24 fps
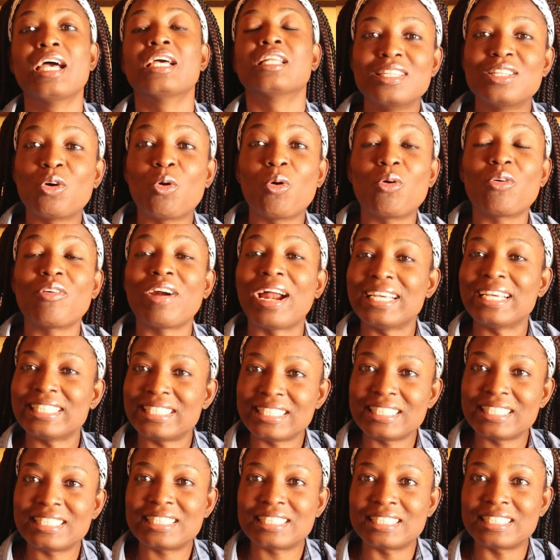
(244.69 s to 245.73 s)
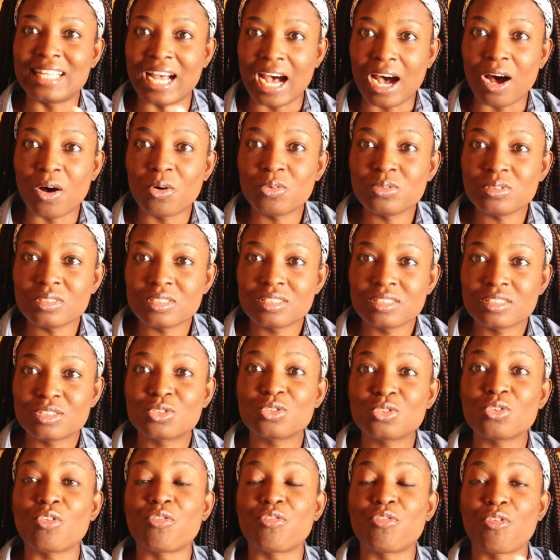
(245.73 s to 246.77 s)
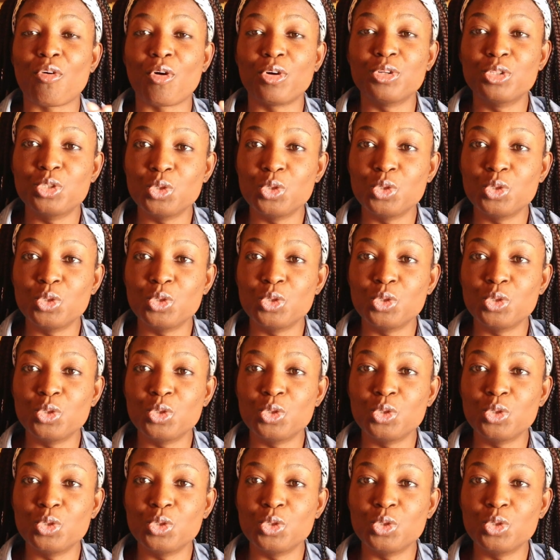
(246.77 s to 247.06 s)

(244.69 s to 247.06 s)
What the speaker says: They will write it down for